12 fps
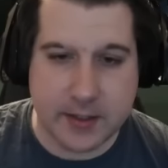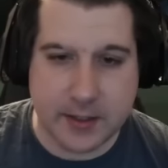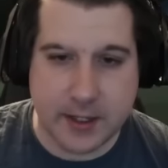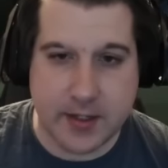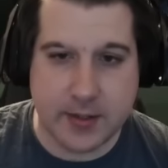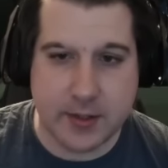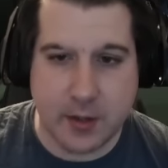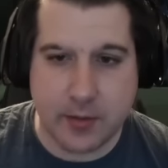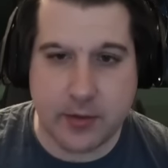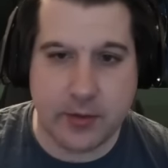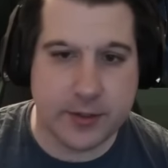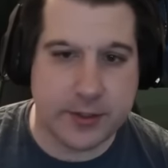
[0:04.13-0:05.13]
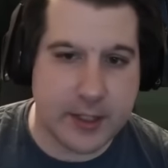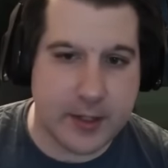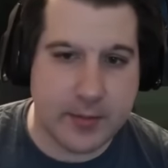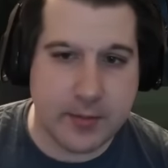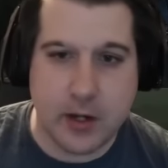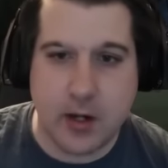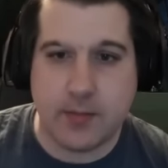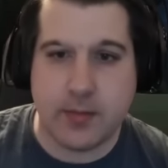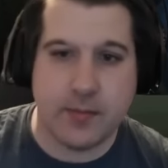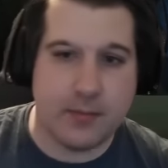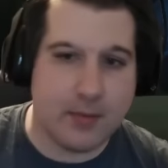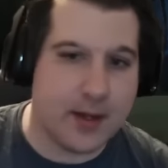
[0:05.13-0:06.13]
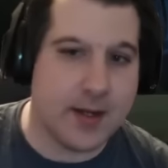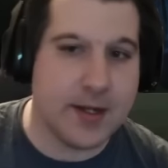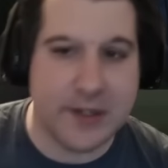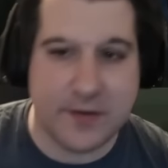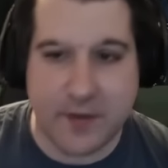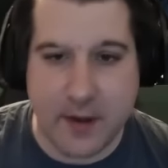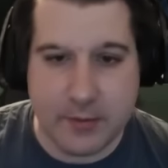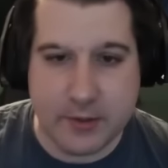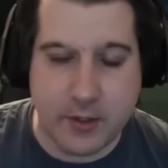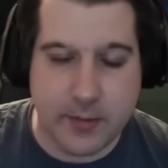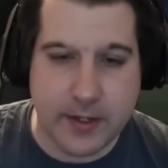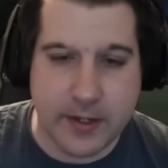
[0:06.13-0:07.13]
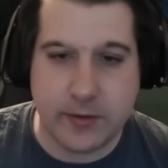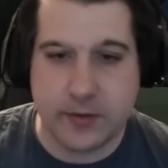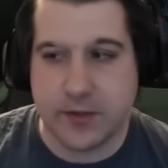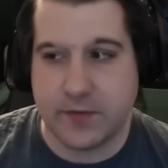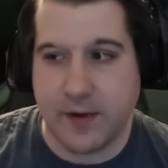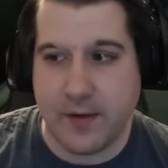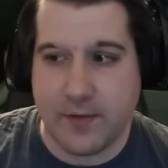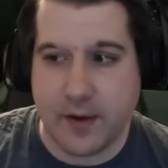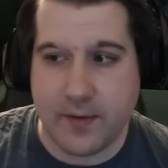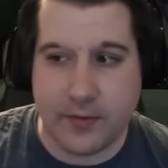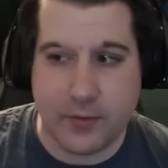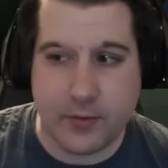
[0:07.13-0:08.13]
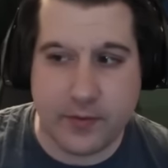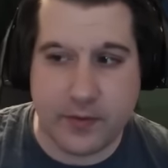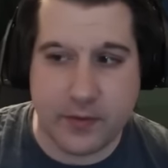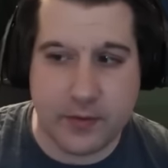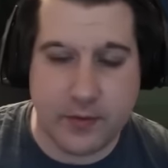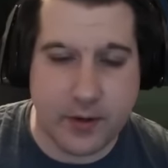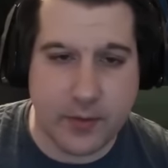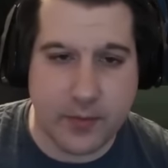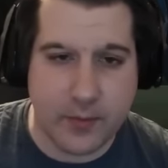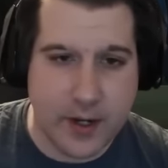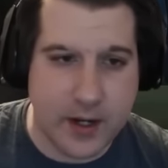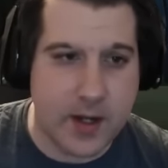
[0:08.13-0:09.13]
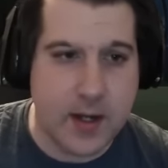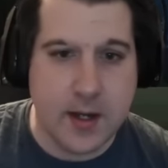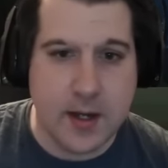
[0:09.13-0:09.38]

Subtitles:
Zetas, Omicron's team comp, mods, and 5 most common counters in 5v5 and 3v3 Grand Arena.